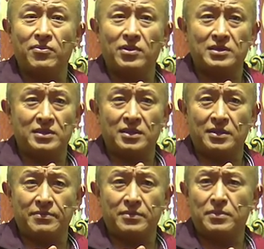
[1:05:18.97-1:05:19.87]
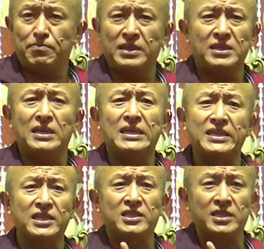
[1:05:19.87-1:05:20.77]
what better
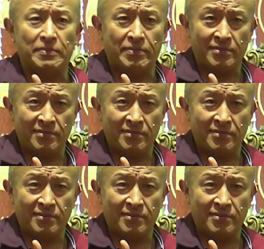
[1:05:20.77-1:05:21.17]
leadership.